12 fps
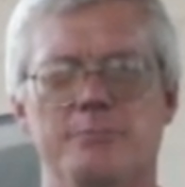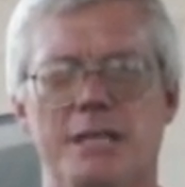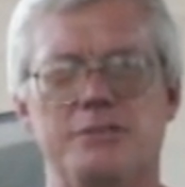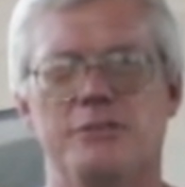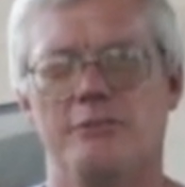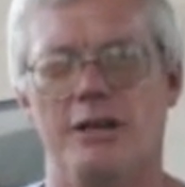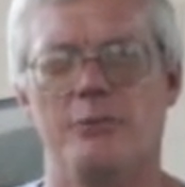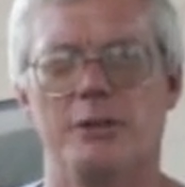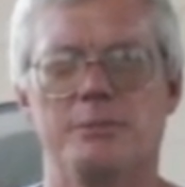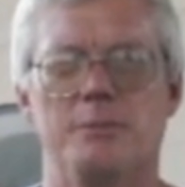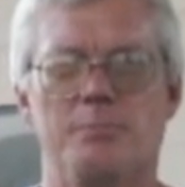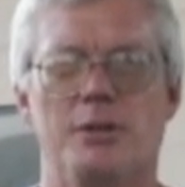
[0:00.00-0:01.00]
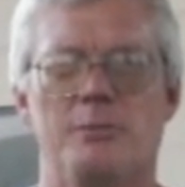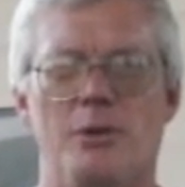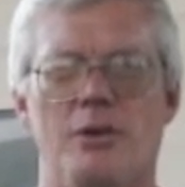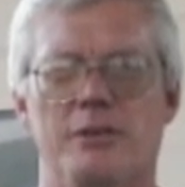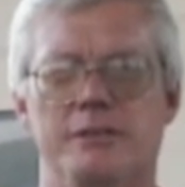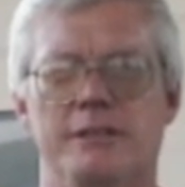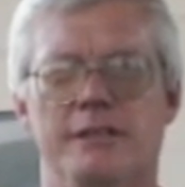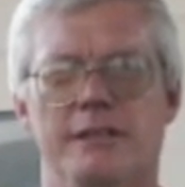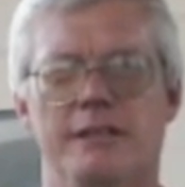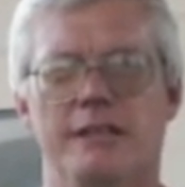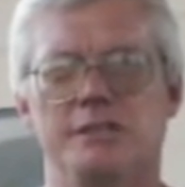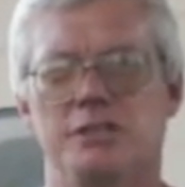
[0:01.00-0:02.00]
messing around with them to put them on,
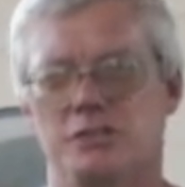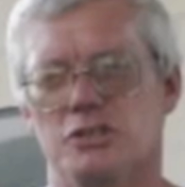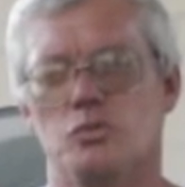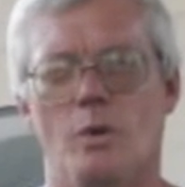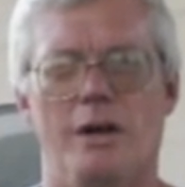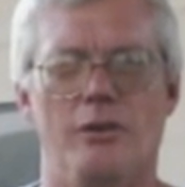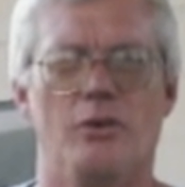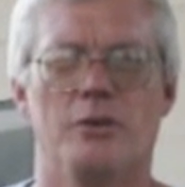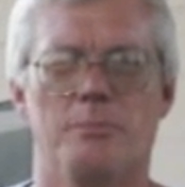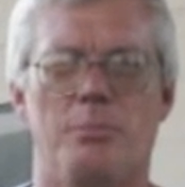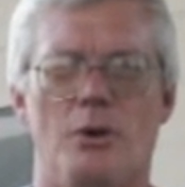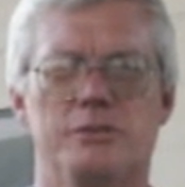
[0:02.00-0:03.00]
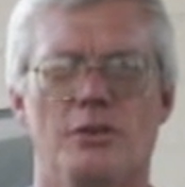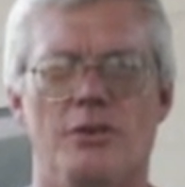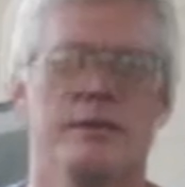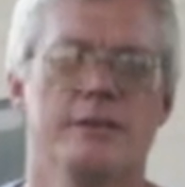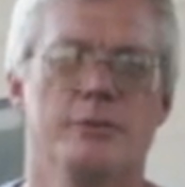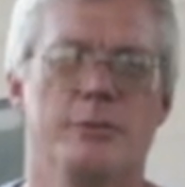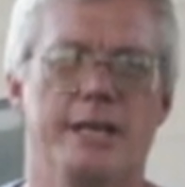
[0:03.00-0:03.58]
that you just weld on or bolt on.